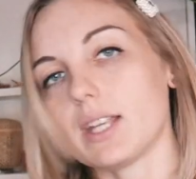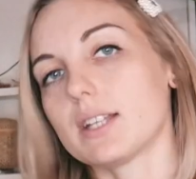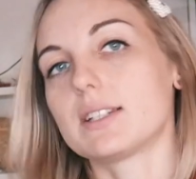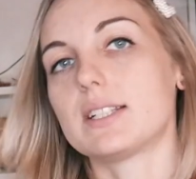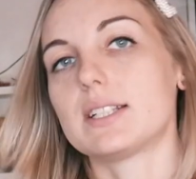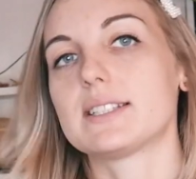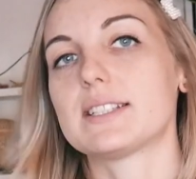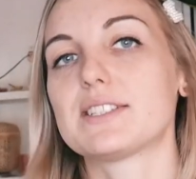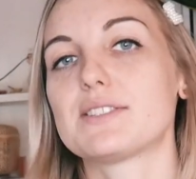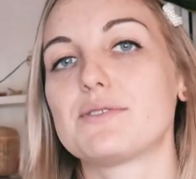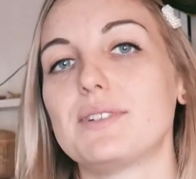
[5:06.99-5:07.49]

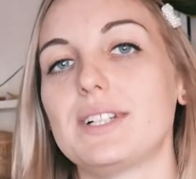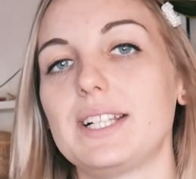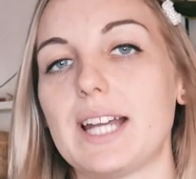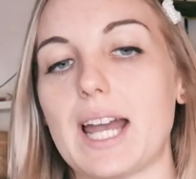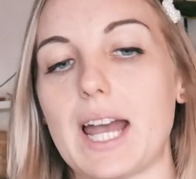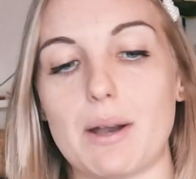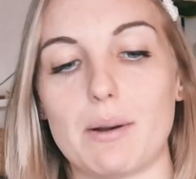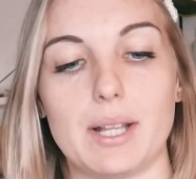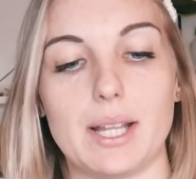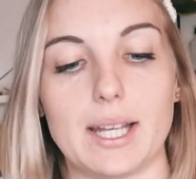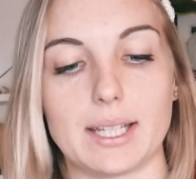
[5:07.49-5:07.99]
this is really
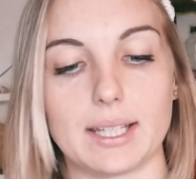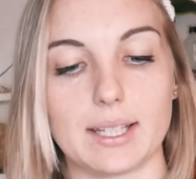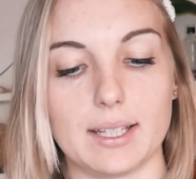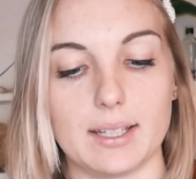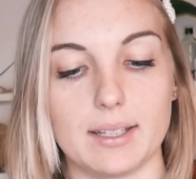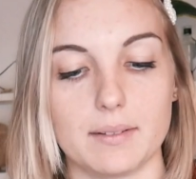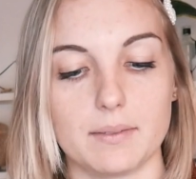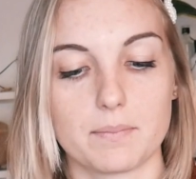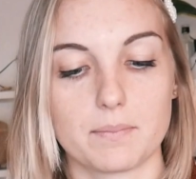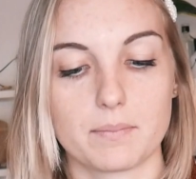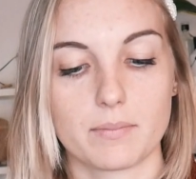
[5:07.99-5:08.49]
how I like
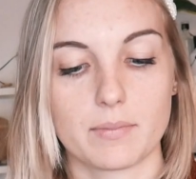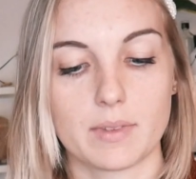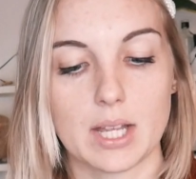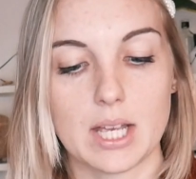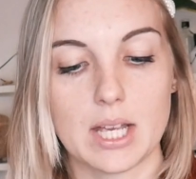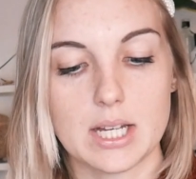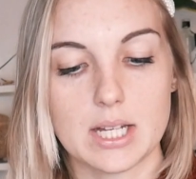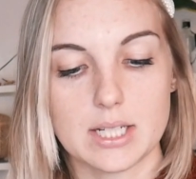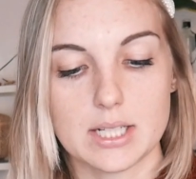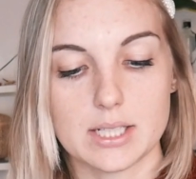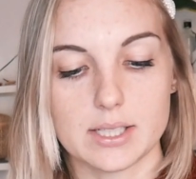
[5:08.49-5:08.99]
it.
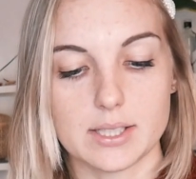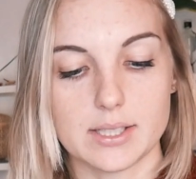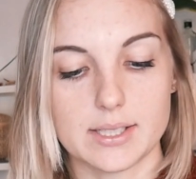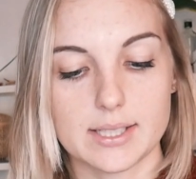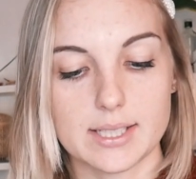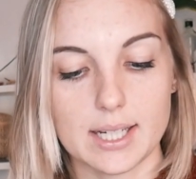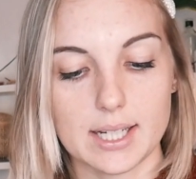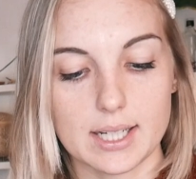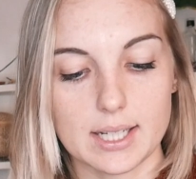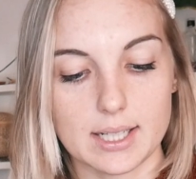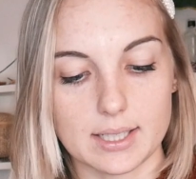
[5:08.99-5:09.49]

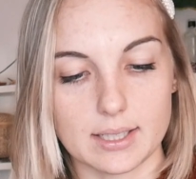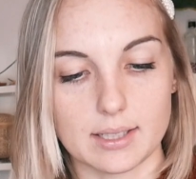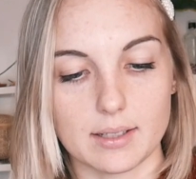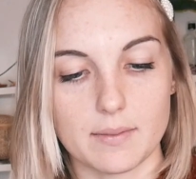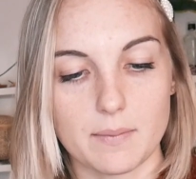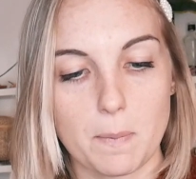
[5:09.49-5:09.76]
Done.